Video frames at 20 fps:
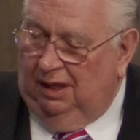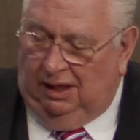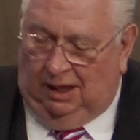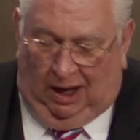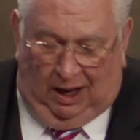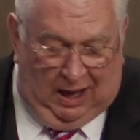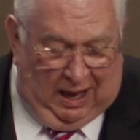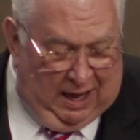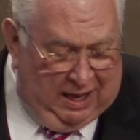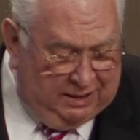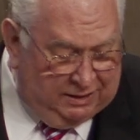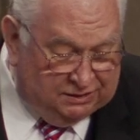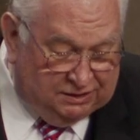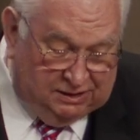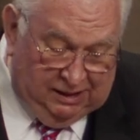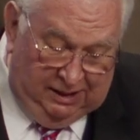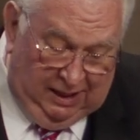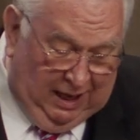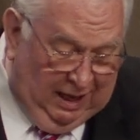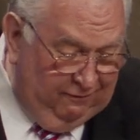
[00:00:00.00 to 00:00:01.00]
Now,
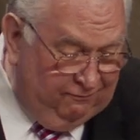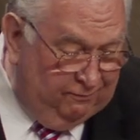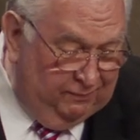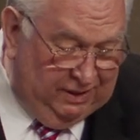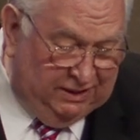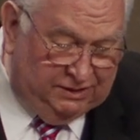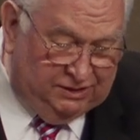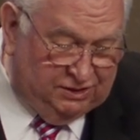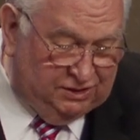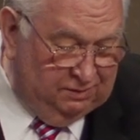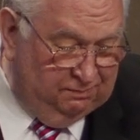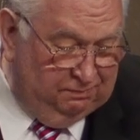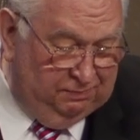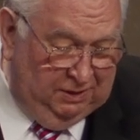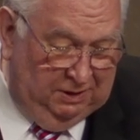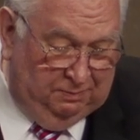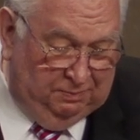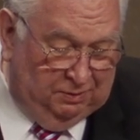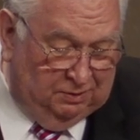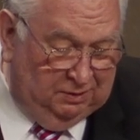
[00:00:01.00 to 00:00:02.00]
honestly, I've met some
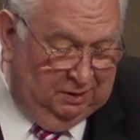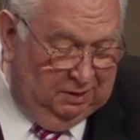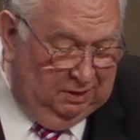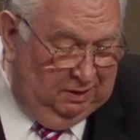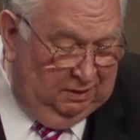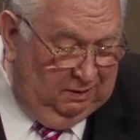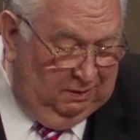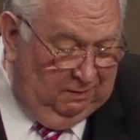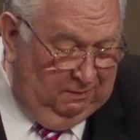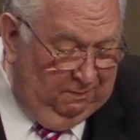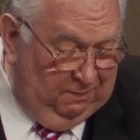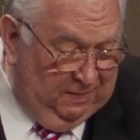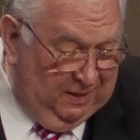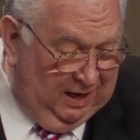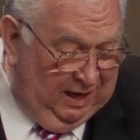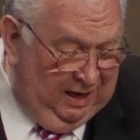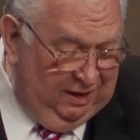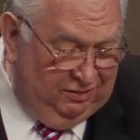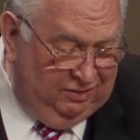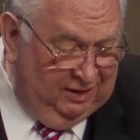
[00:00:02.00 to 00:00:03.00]
people,
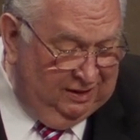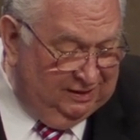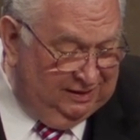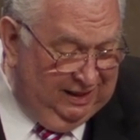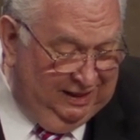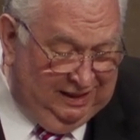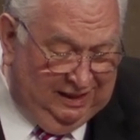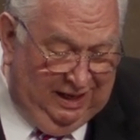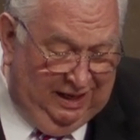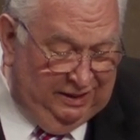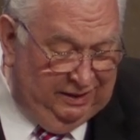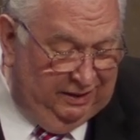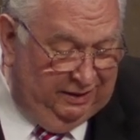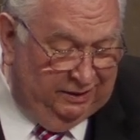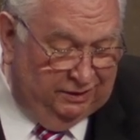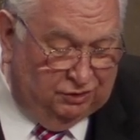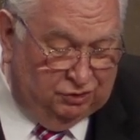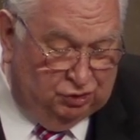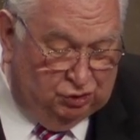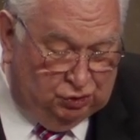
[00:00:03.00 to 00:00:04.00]
I think they kind of
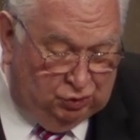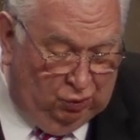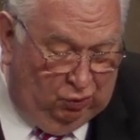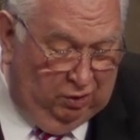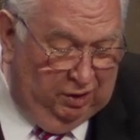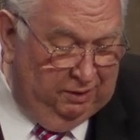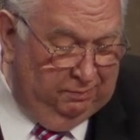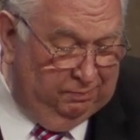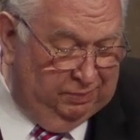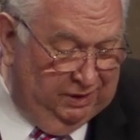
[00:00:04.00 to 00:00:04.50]
enjoy